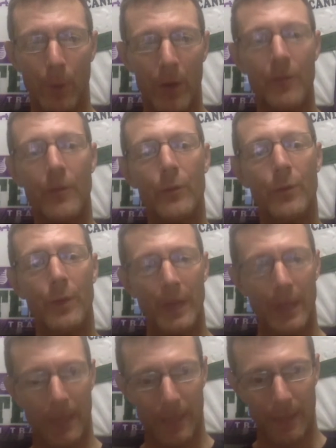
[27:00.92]
does this fit
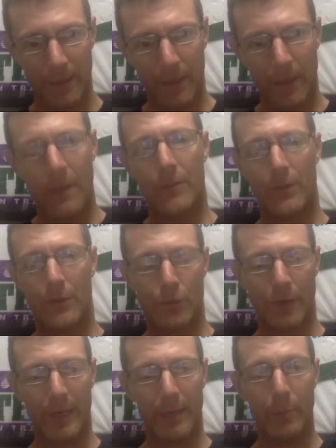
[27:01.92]
in to the
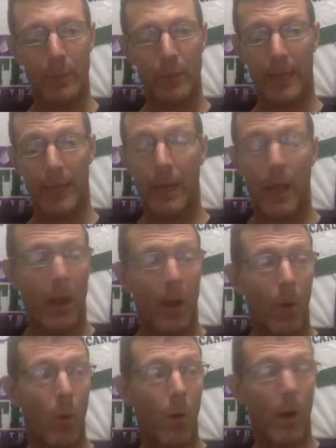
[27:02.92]
training plan?
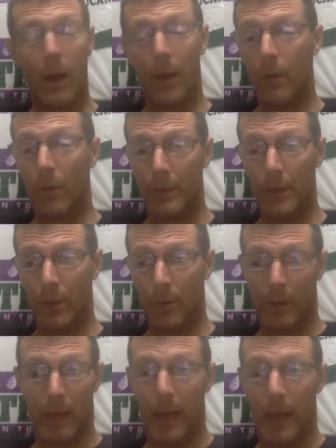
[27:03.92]
Or I
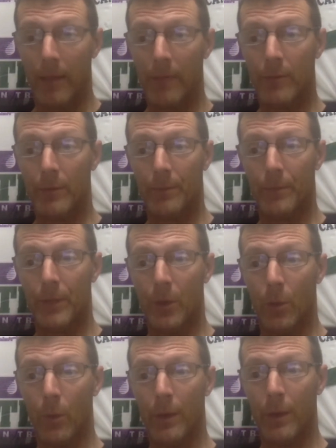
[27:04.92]
love it,
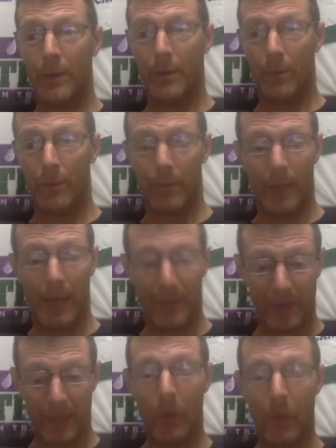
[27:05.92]
when, as
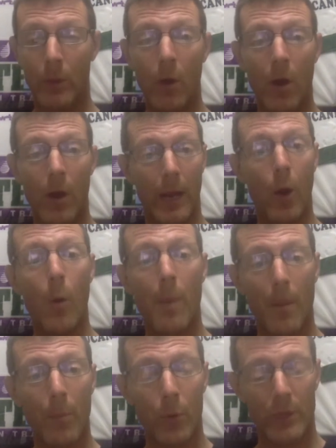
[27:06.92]
I go along, I hope
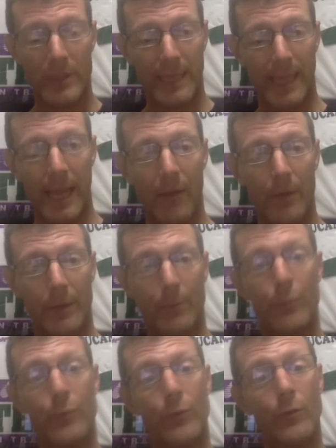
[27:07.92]
I'm pointing out
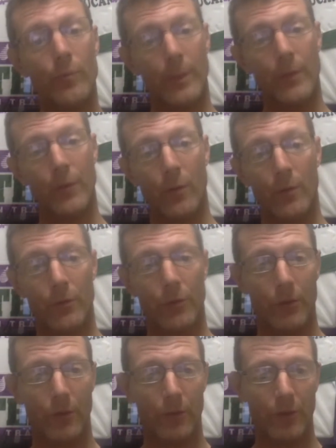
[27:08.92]
improvements over
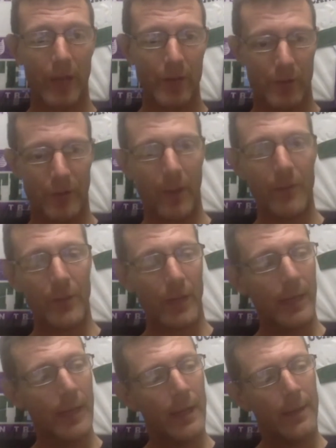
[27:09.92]
certain sessions. I'll
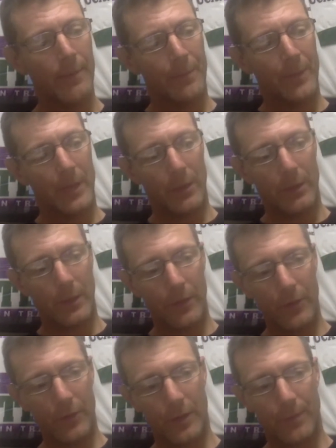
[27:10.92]
say,
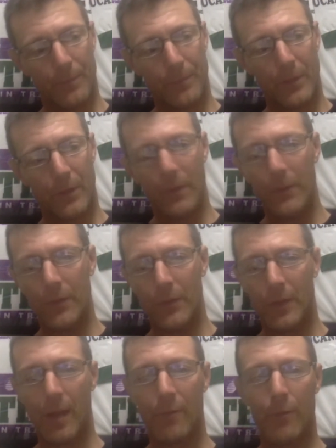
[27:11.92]
listen, this is
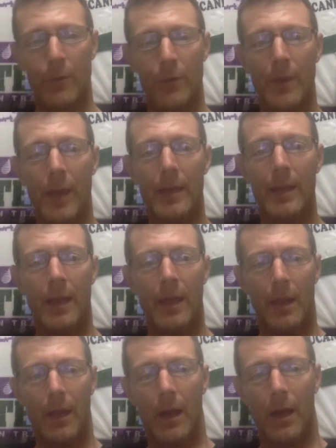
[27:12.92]
an effort that,
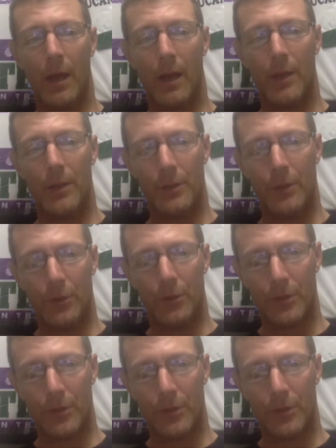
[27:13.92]
you're